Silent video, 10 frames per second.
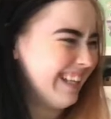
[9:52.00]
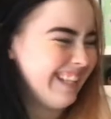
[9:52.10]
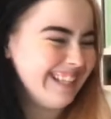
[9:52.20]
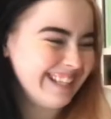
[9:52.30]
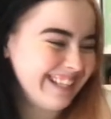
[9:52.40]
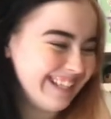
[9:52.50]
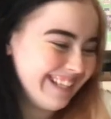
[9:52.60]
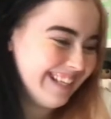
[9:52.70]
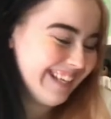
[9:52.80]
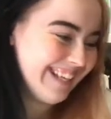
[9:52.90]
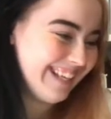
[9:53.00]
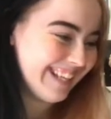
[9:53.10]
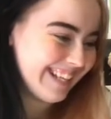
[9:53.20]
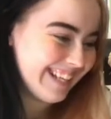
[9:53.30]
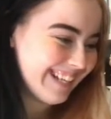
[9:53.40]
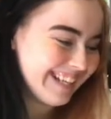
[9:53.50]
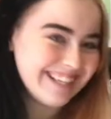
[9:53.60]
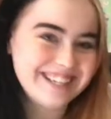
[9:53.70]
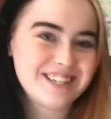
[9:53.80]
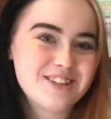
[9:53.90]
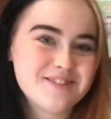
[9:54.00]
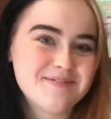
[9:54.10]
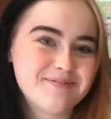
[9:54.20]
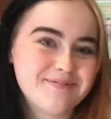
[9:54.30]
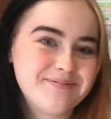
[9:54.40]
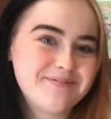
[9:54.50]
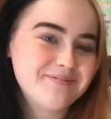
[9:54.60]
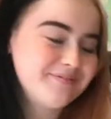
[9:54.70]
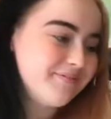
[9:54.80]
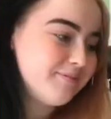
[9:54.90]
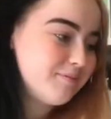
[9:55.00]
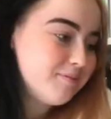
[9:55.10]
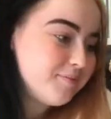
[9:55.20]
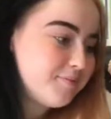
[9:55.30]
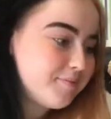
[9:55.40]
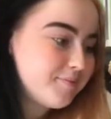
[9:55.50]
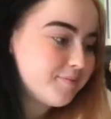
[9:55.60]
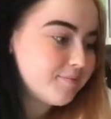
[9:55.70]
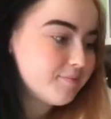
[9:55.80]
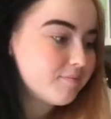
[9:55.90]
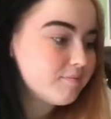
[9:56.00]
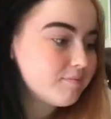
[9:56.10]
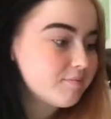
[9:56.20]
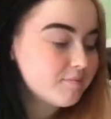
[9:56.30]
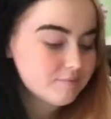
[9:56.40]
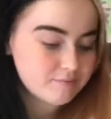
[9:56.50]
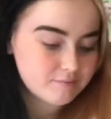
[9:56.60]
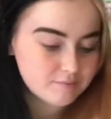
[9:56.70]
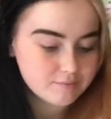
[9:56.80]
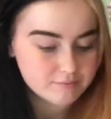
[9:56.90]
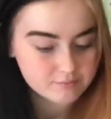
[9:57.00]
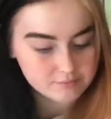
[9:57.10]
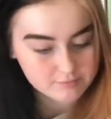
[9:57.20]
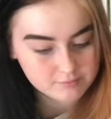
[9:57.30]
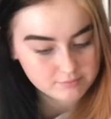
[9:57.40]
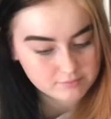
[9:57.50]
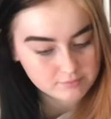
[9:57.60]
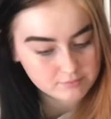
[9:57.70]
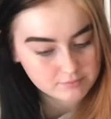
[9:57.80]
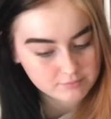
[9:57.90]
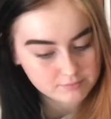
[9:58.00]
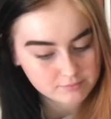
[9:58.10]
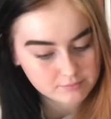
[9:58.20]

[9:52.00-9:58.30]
(not speaking)